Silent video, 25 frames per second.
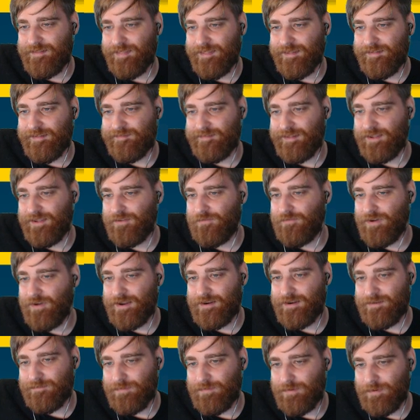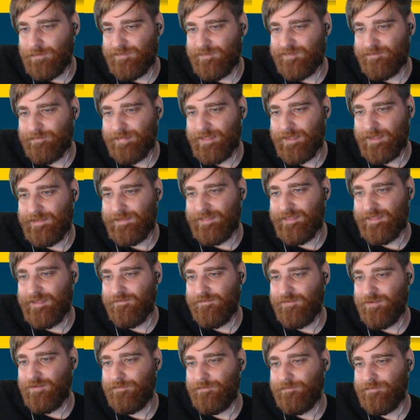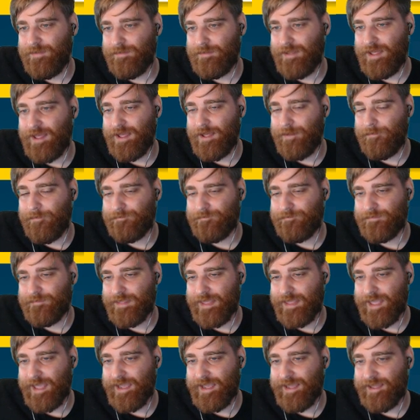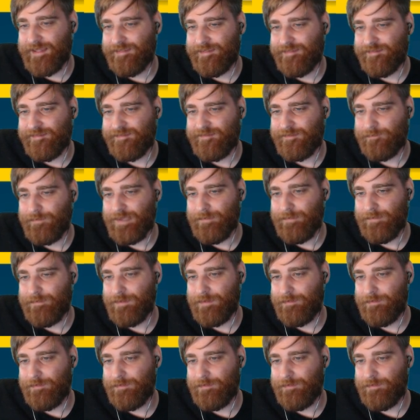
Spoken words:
like, say, Quantum Poop's plumbing level, Anne's Pipa